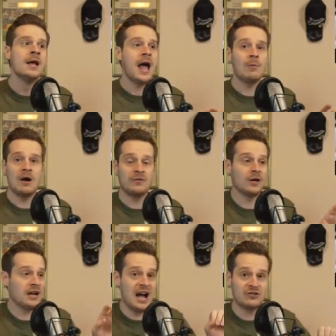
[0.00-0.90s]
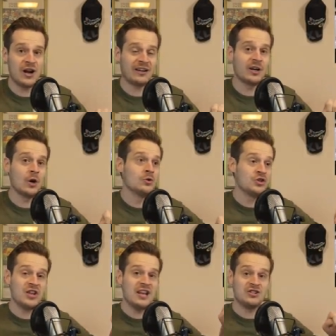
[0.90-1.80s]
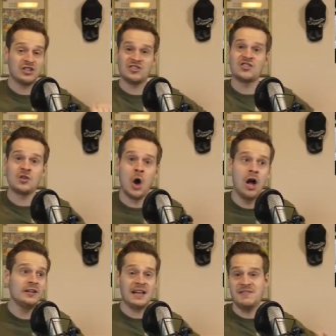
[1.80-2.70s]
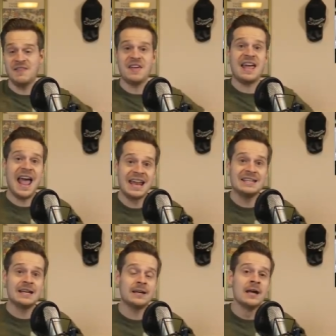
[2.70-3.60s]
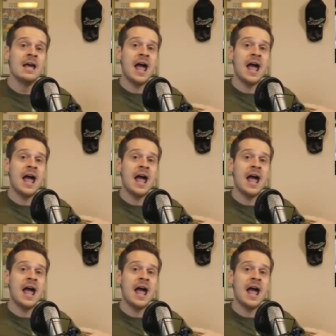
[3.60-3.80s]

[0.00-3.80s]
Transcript: However, contract negotiations stalled, and then they ended.